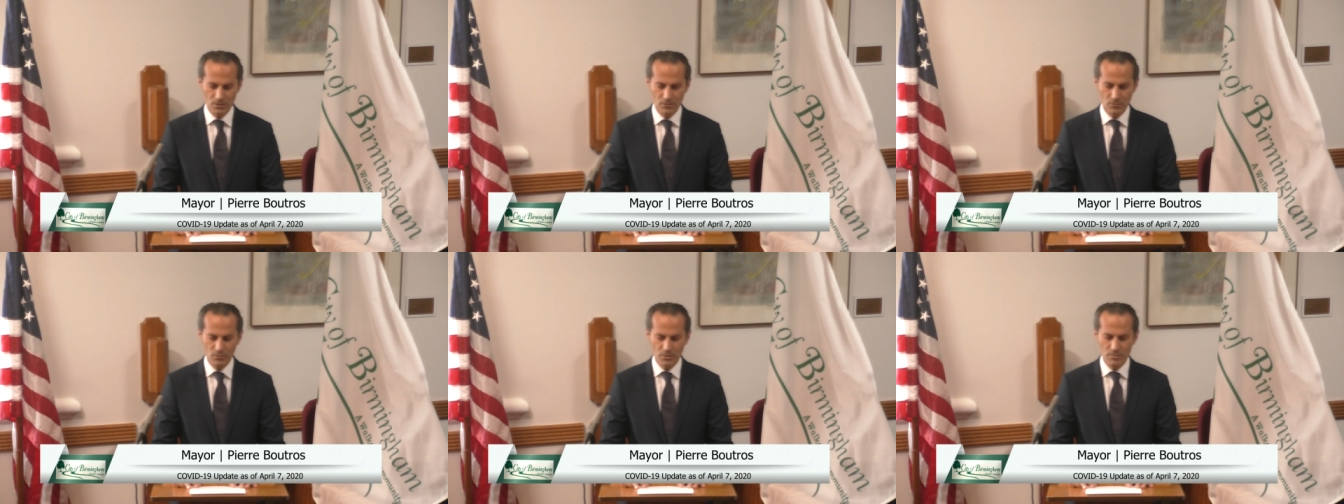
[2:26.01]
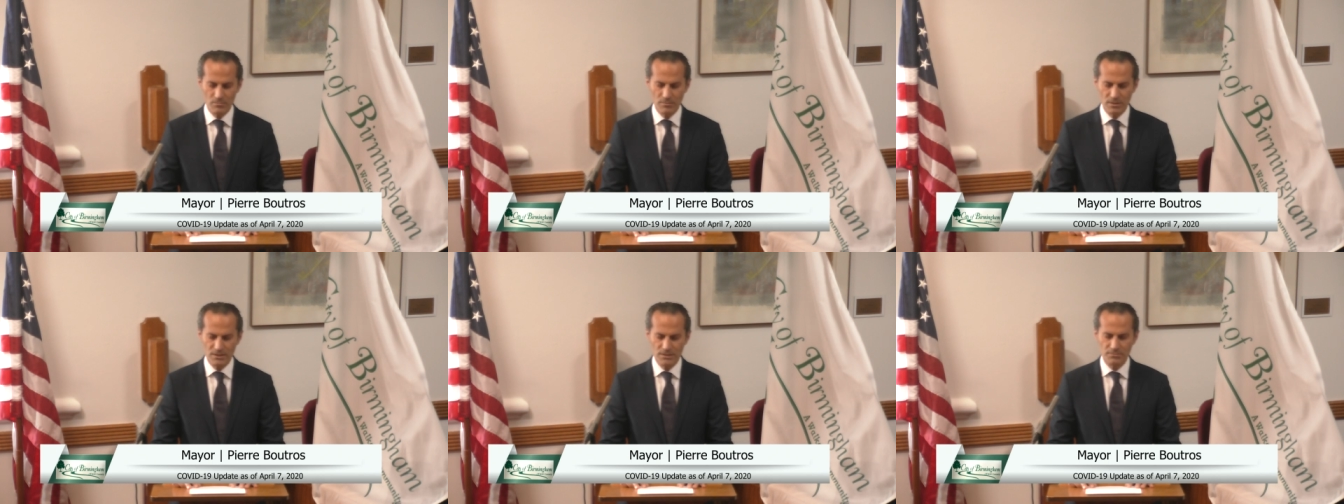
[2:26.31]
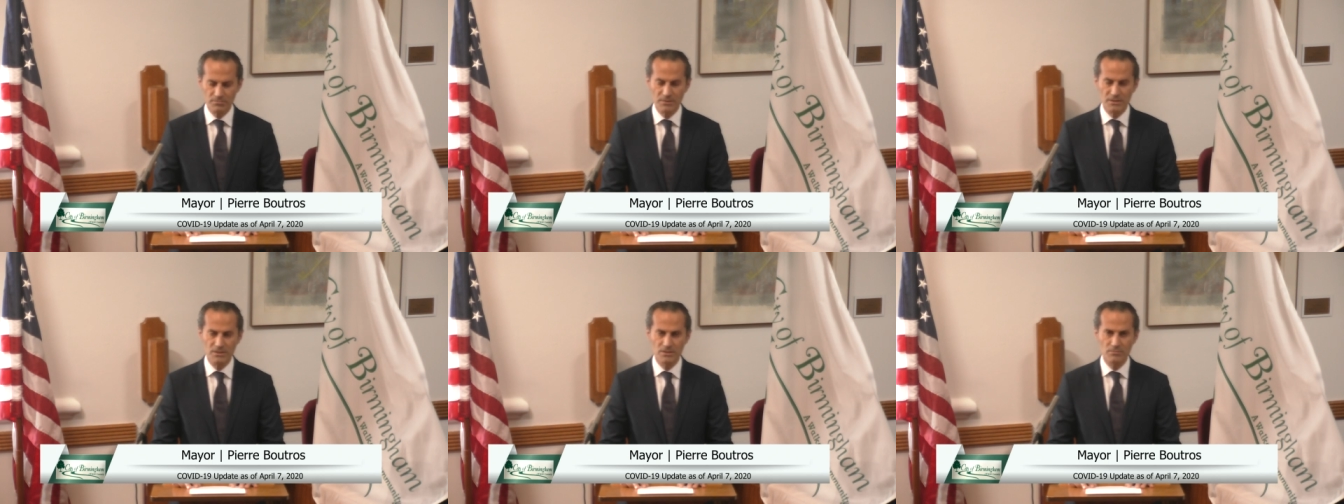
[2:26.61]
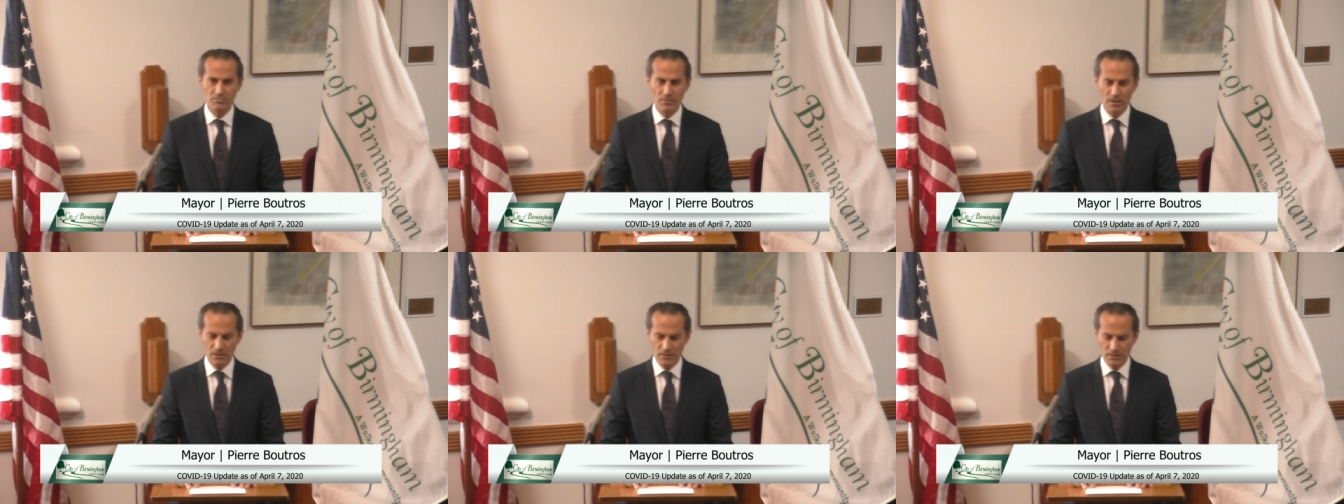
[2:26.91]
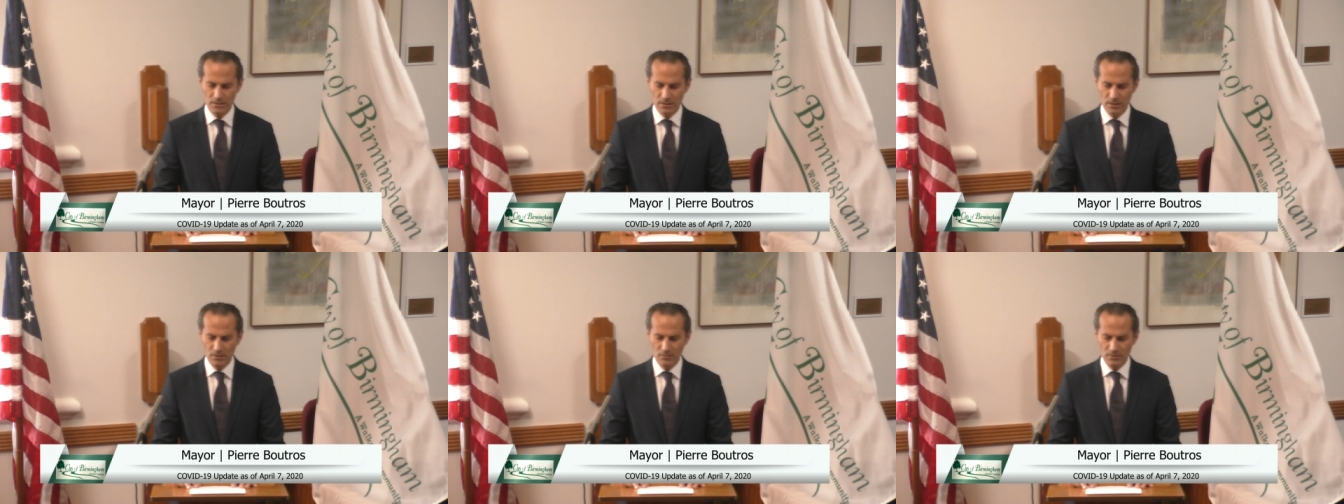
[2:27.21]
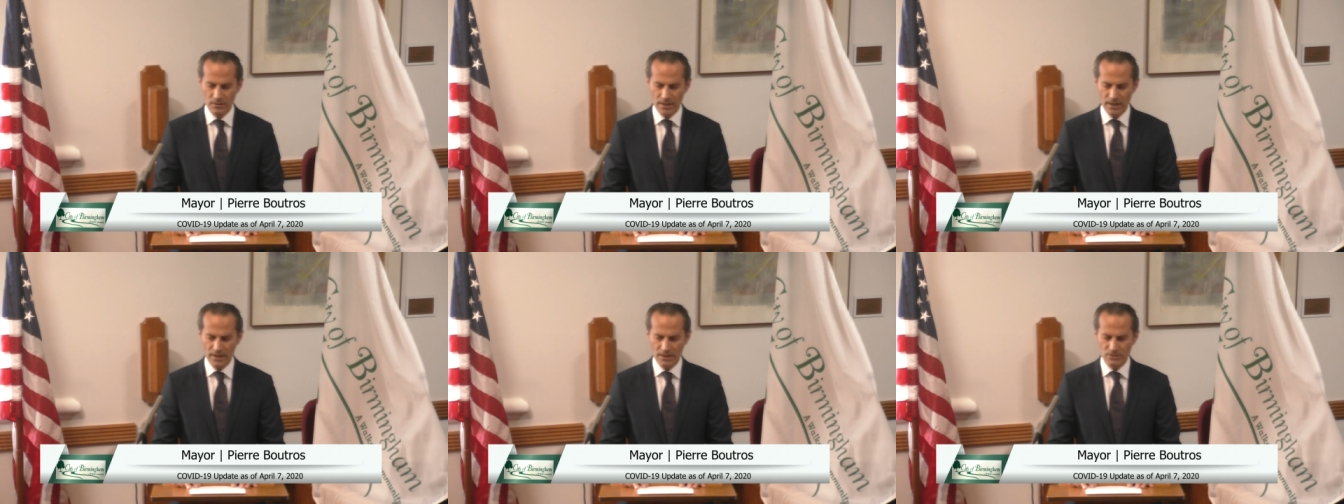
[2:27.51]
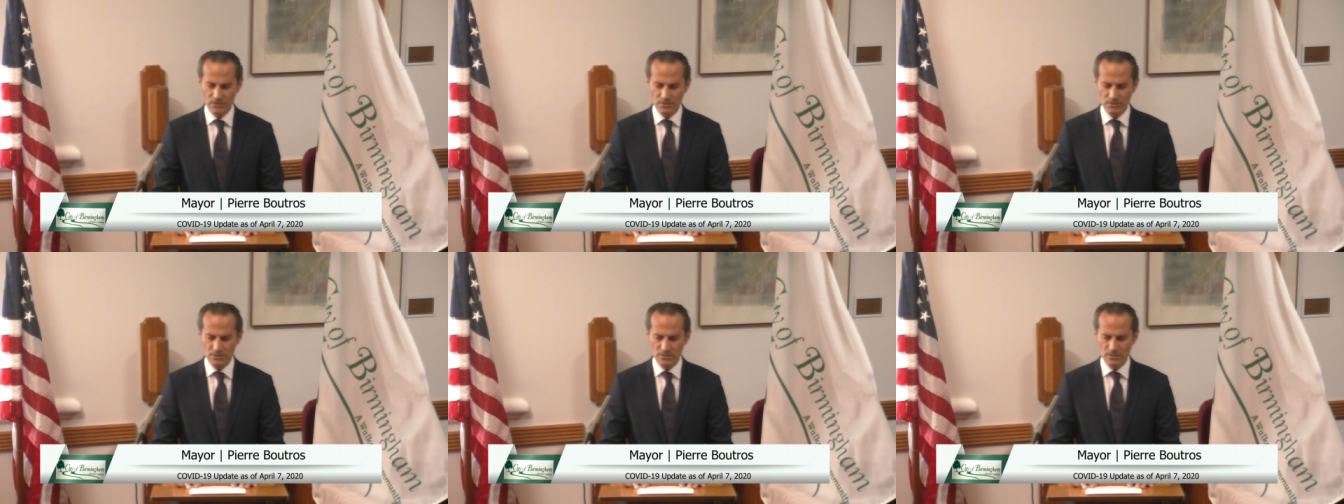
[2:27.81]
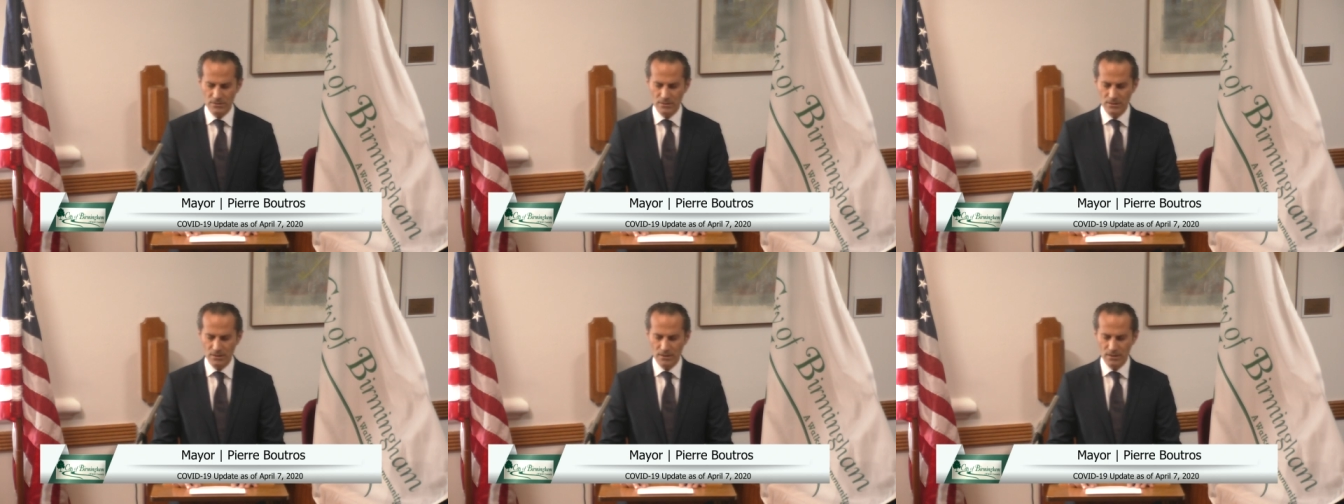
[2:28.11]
We must be smart in our actions